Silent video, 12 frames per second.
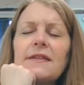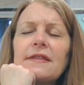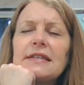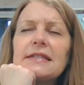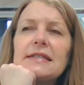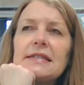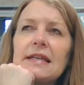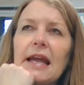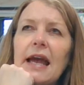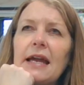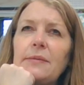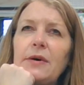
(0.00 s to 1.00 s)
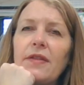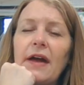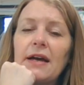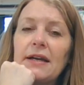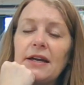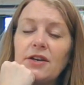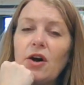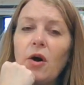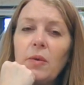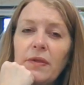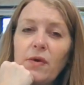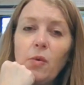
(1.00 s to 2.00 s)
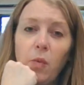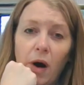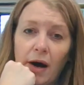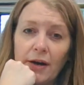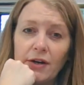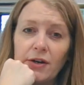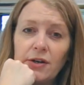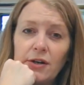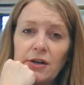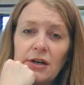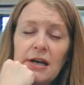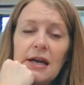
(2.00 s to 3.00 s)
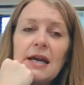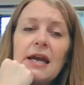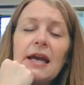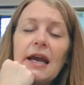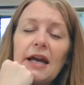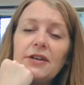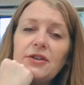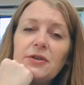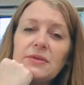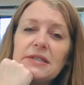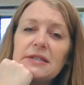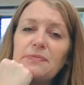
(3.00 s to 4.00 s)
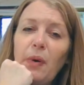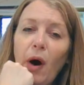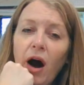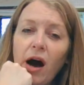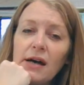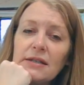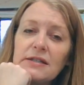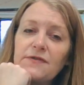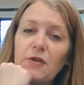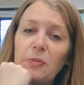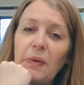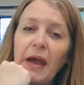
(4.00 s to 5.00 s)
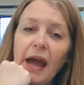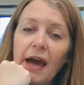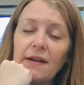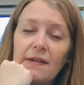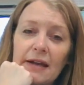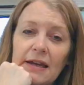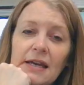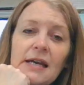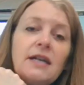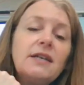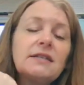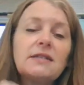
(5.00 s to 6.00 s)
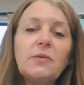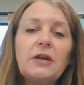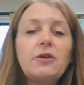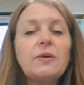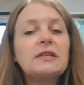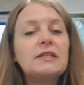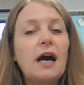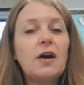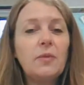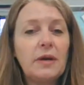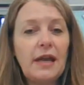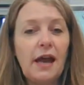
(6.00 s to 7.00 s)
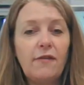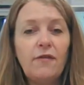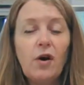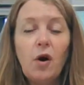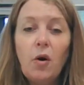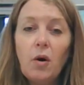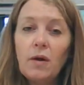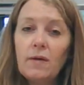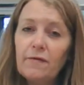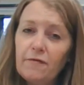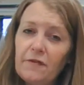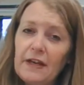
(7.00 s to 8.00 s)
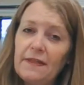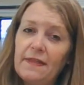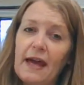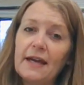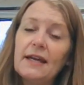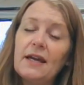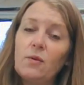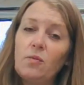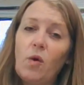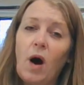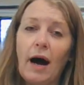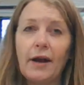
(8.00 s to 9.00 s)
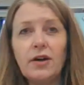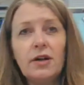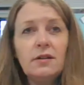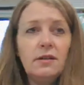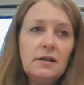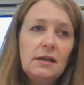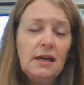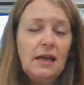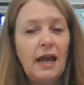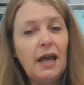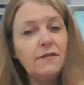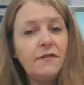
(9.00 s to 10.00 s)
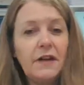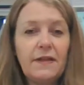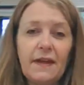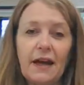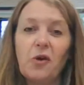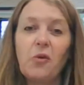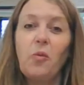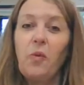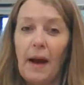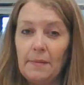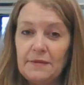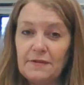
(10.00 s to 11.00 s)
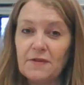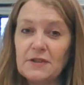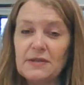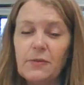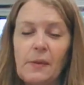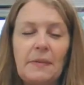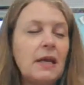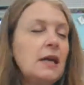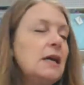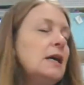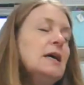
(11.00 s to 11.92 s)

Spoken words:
This is an animal that can go in the water and uses paws for paddling. So we know a duck would have feet that can waddle and feet that are webbed for swimming.